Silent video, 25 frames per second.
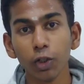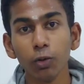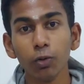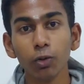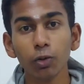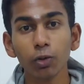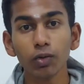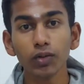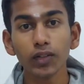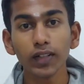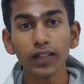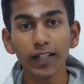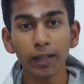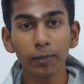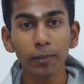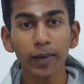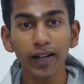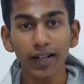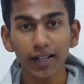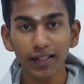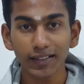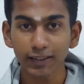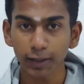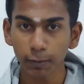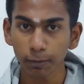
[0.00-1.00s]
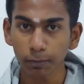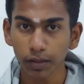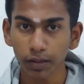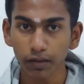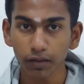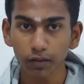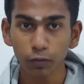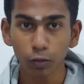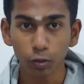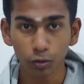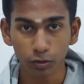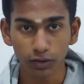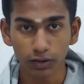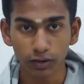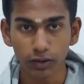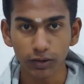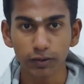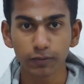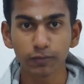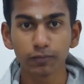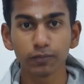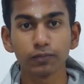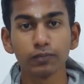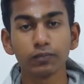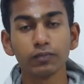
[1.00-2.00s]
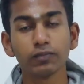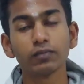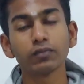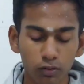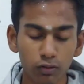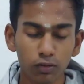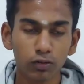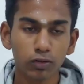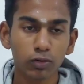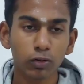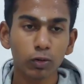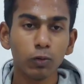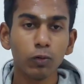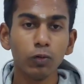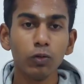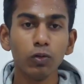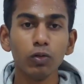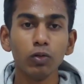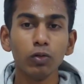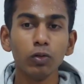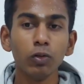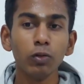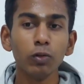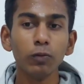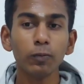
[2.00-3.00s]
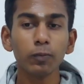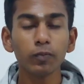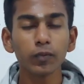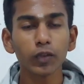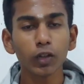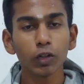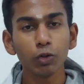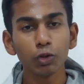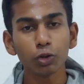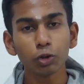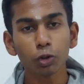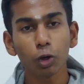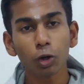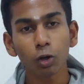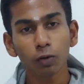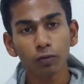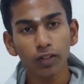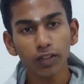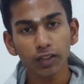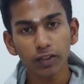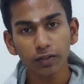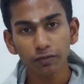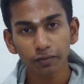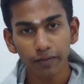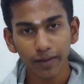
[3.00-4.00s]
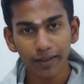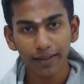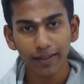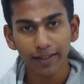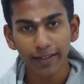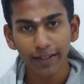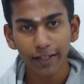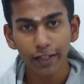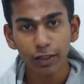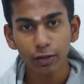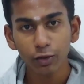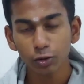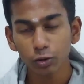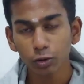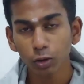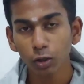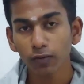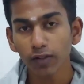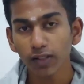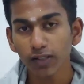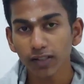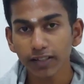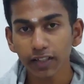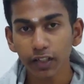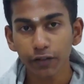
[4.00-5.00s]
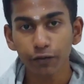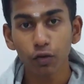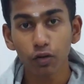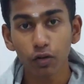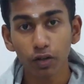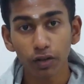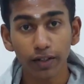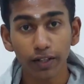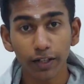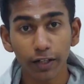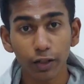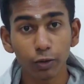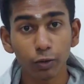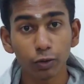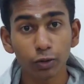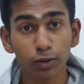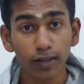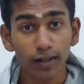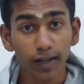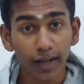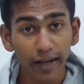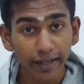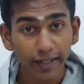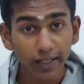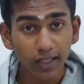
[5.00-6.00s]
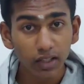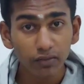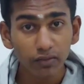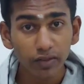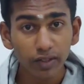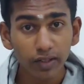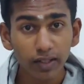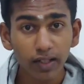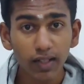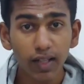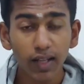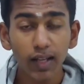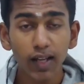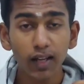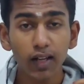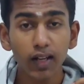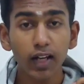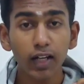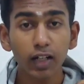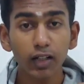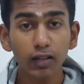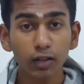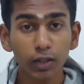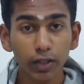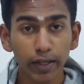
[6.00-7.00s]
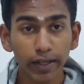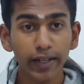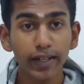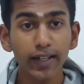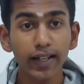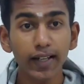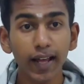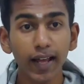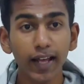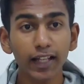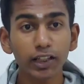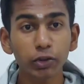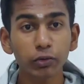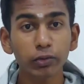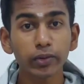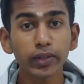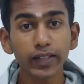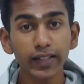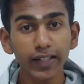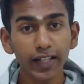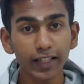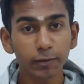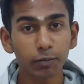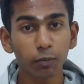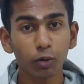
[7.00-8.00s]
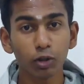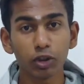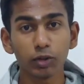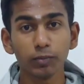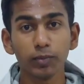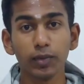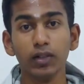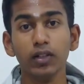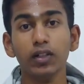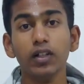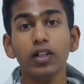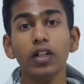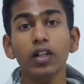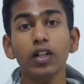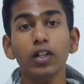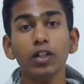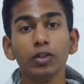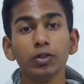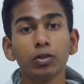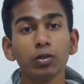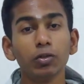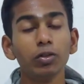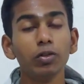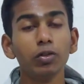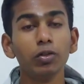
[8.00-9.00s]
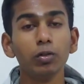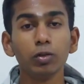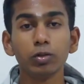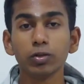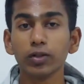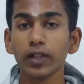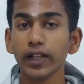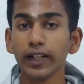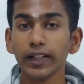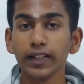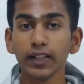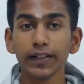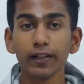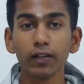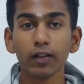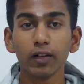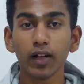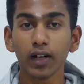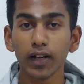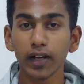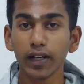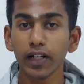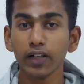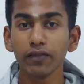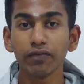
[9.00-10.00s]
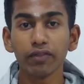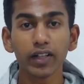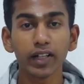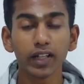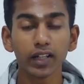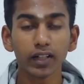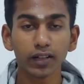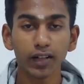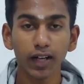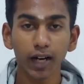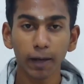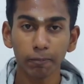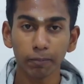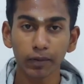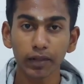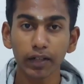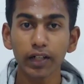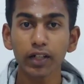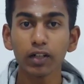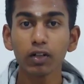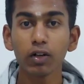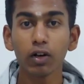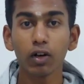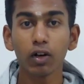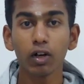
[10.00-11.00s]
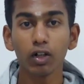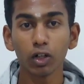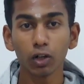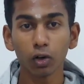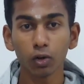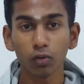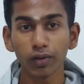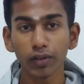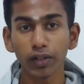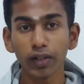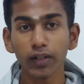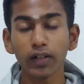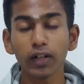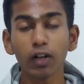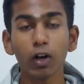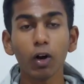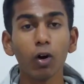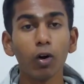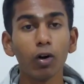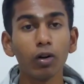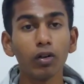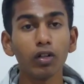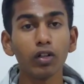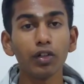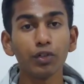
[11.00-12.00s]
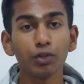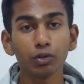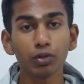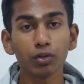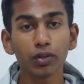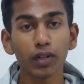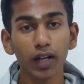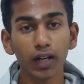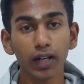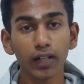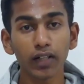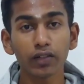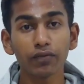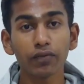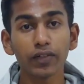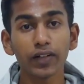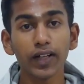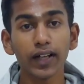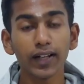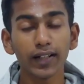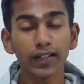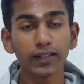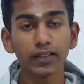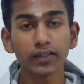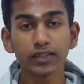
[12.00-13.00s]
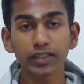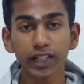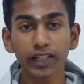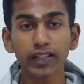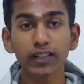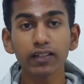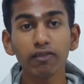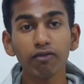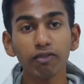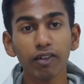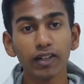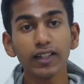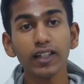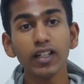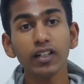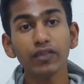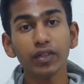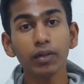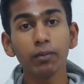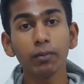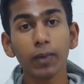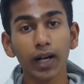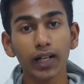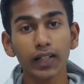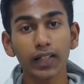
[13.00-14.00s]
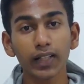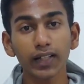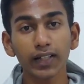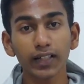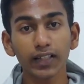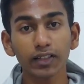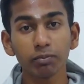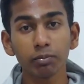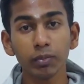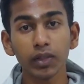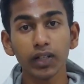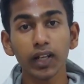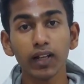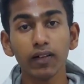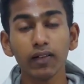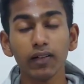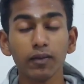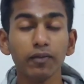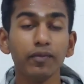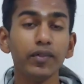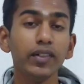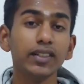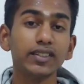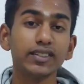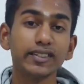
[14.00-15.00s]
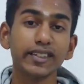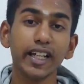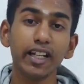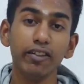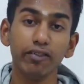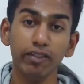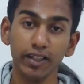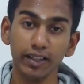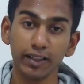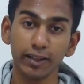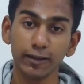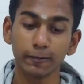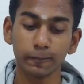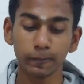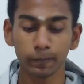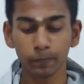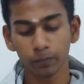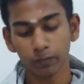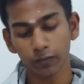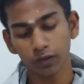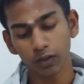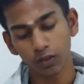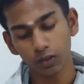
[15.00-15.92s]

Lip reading: due to the demand and supply forces. So you should always, while trading, you should always check for a trend. You should identify a trend as quickly as possible. So you should either identify uptrend or downtrend, or you should identify and check whether the market is behaving sideways.